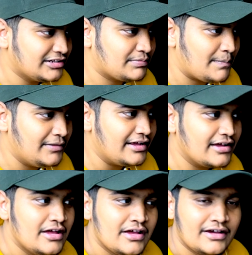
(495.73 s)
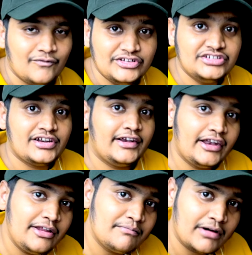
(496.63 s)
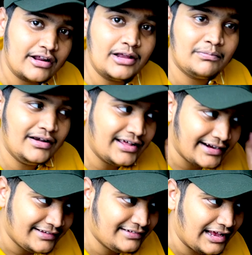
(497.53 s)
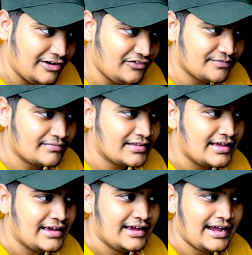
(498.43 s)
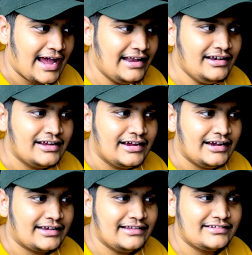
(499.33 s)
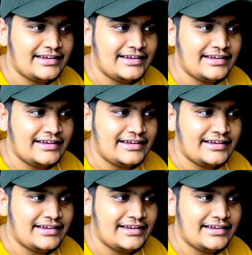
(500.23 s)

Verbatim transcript: is public which is returning burger builder itself and it is